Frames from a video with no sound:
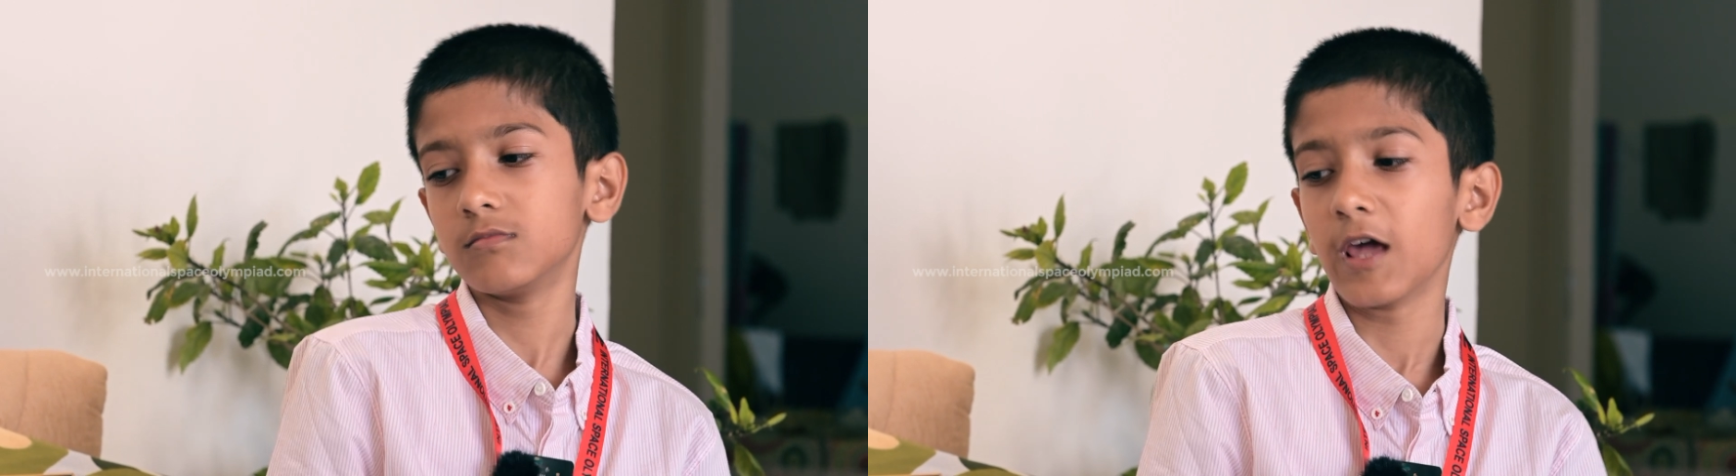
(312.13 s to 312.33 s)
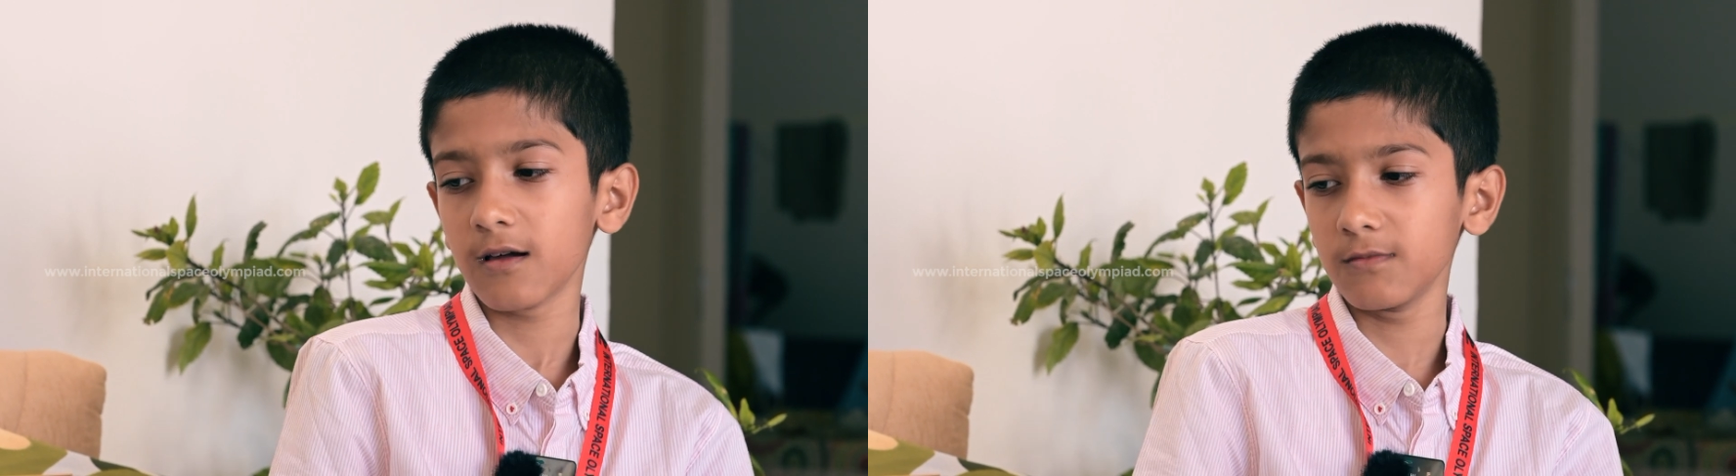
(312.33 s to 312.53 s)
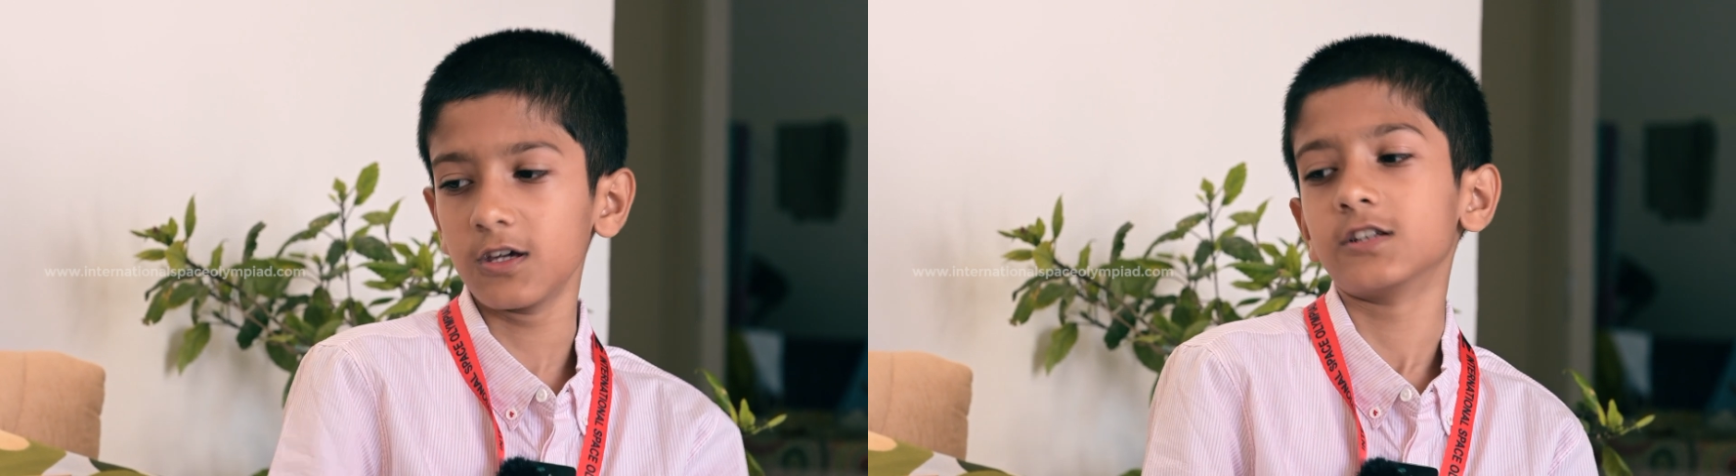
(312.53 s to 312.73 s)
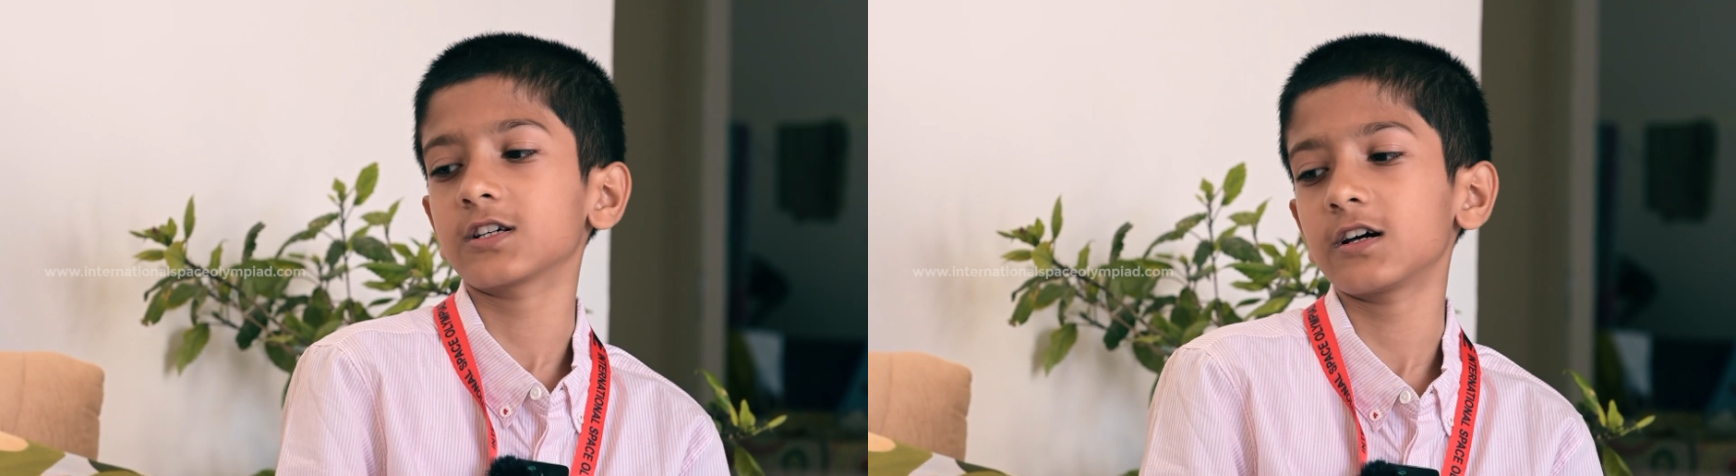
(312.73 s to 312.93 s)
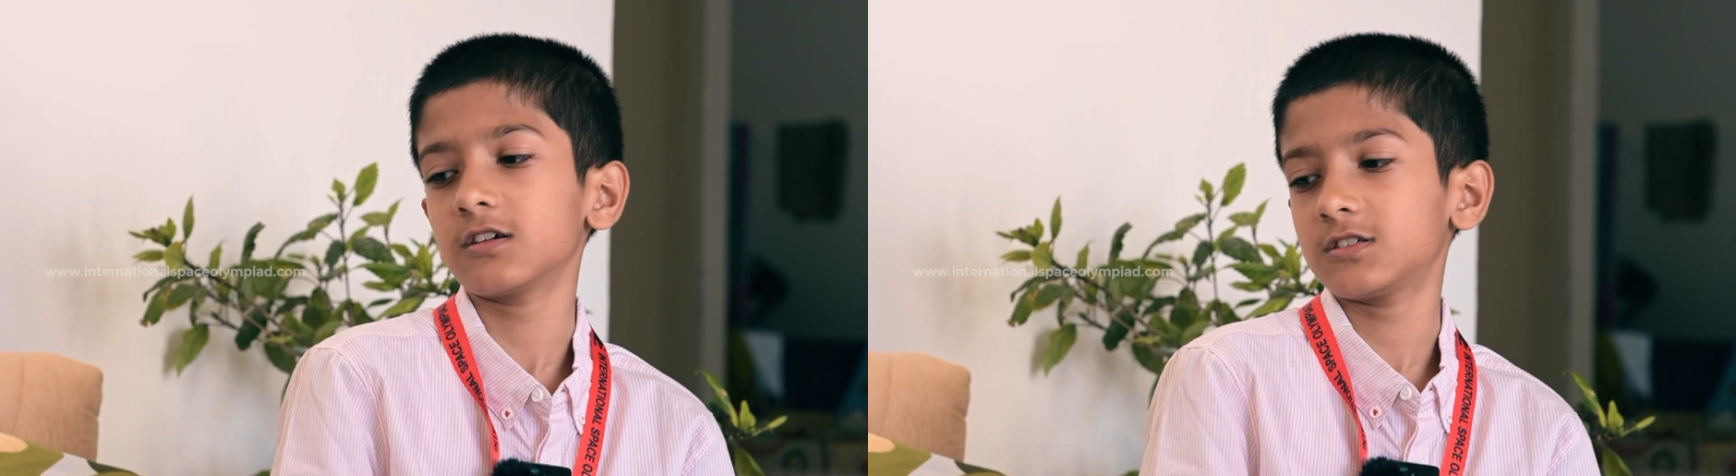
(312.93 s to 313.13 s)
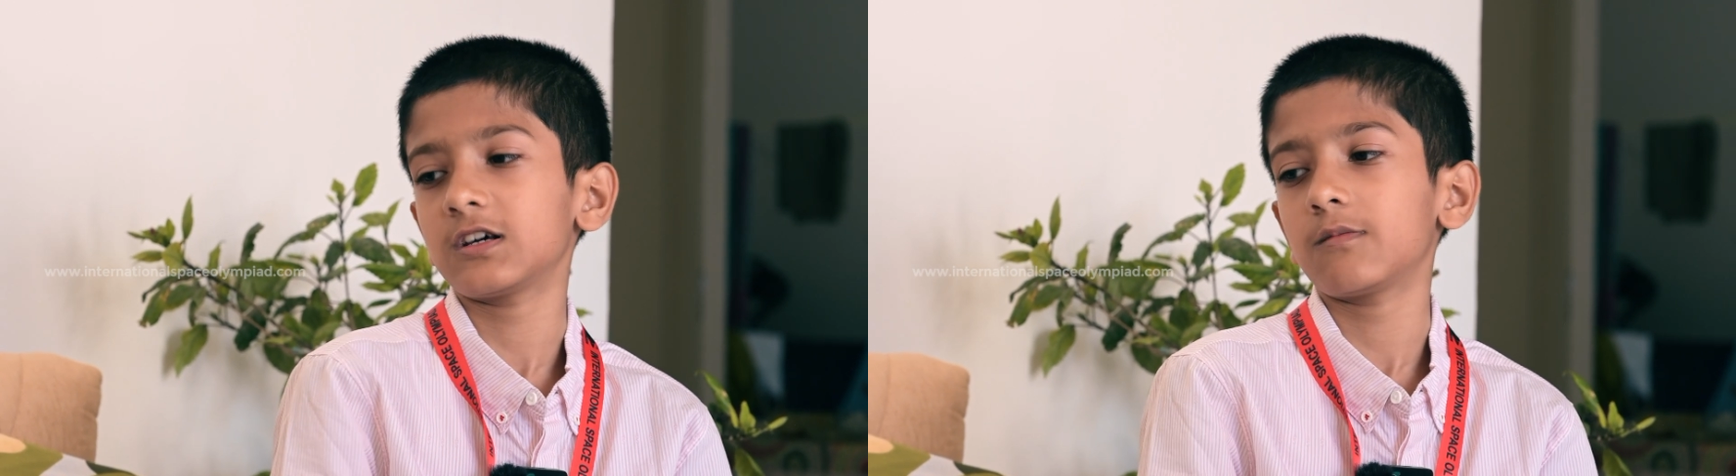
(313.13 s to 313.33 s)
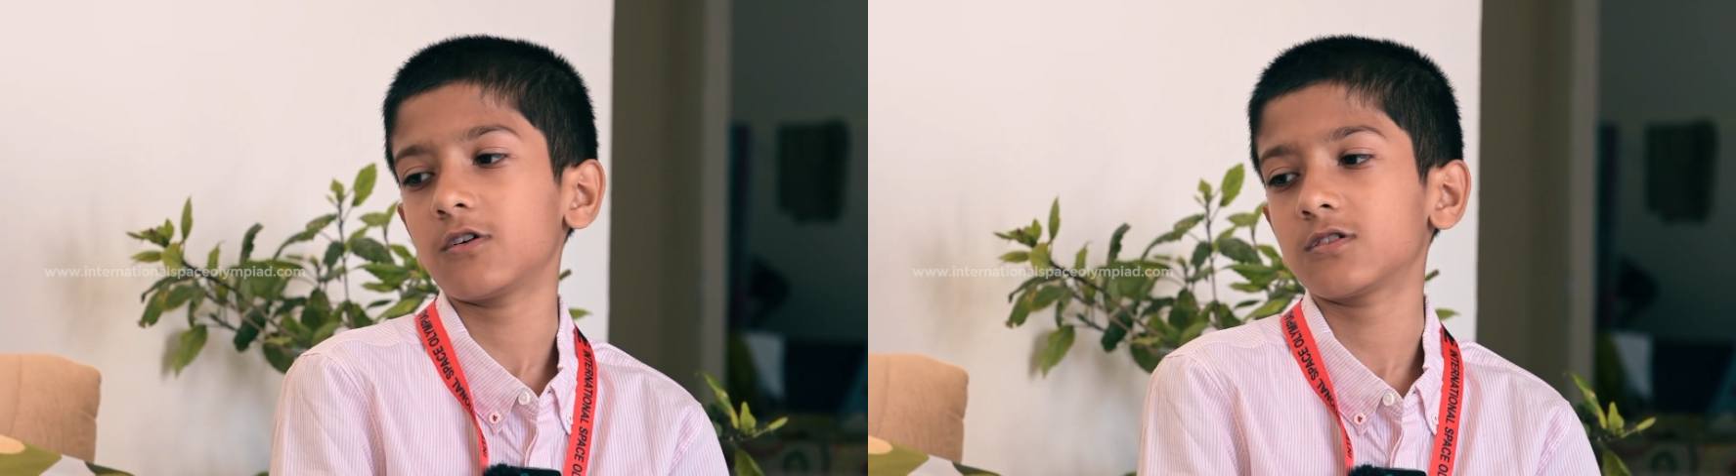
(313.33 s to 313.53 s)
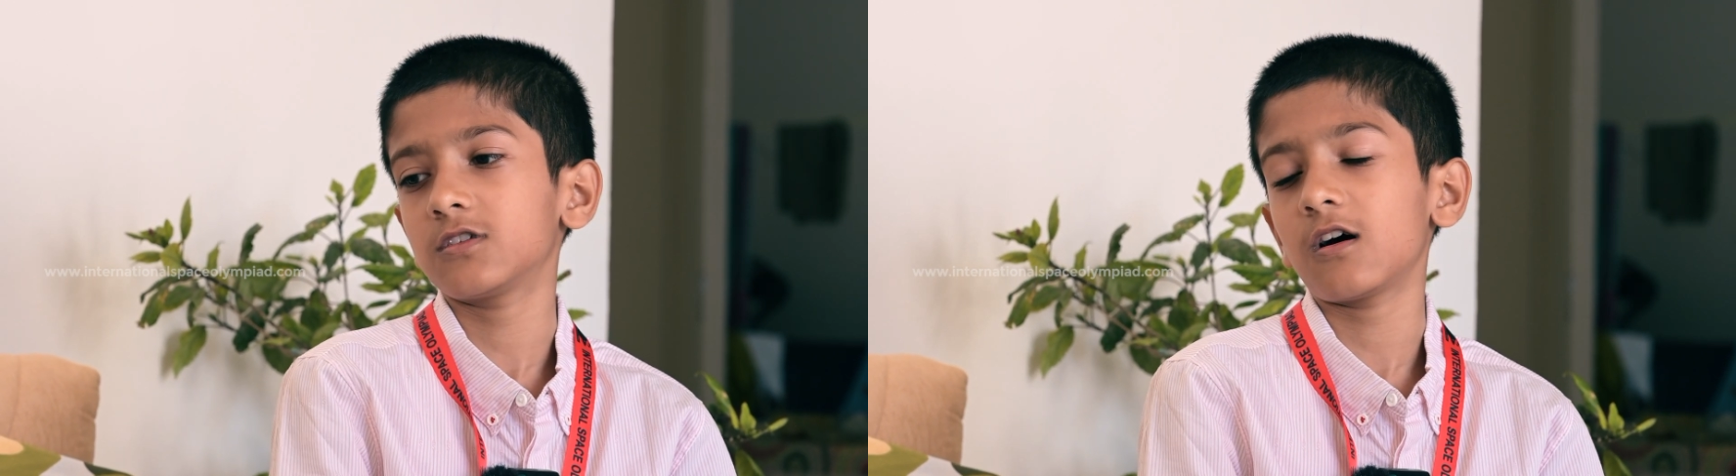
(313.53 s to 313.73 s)
make me encouraged
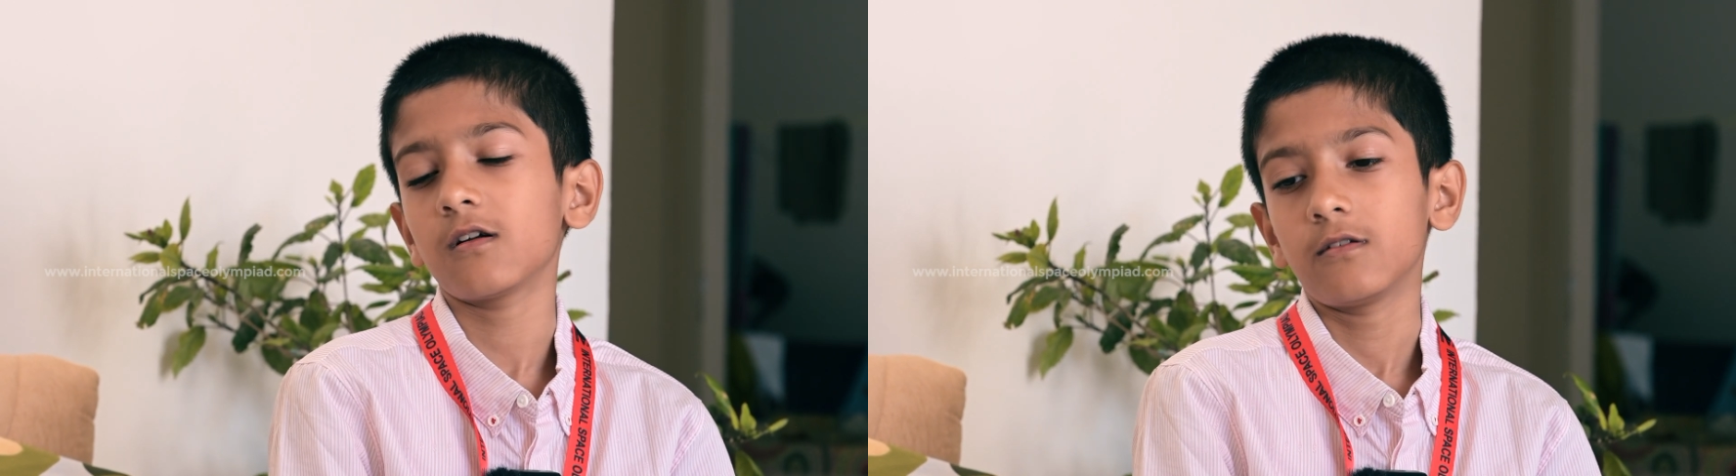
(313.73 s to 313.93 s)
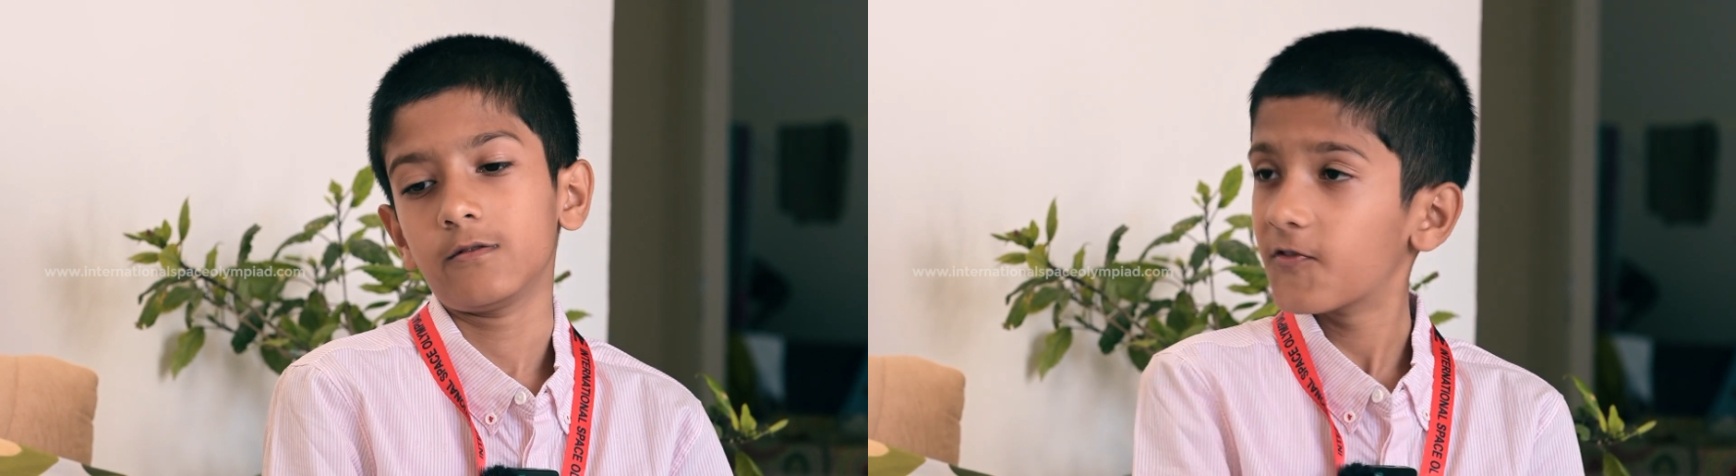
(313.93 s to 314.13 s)
about the